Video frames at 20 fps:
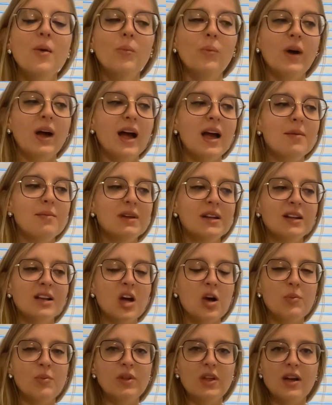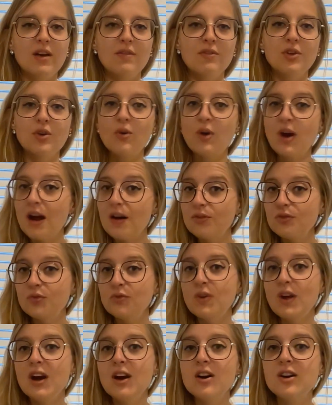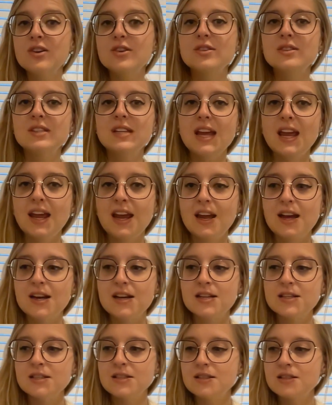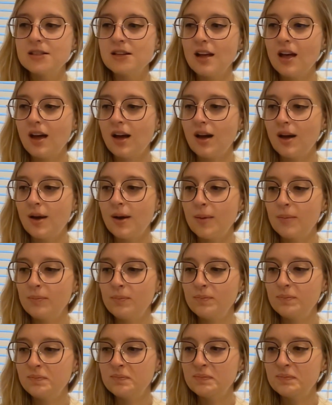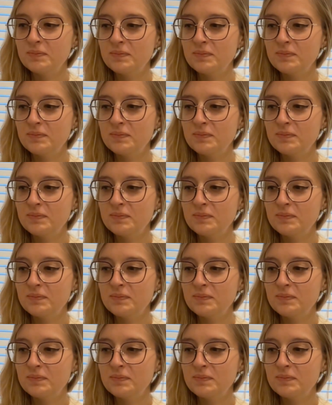but I'm in a couple of the craft fairs, and going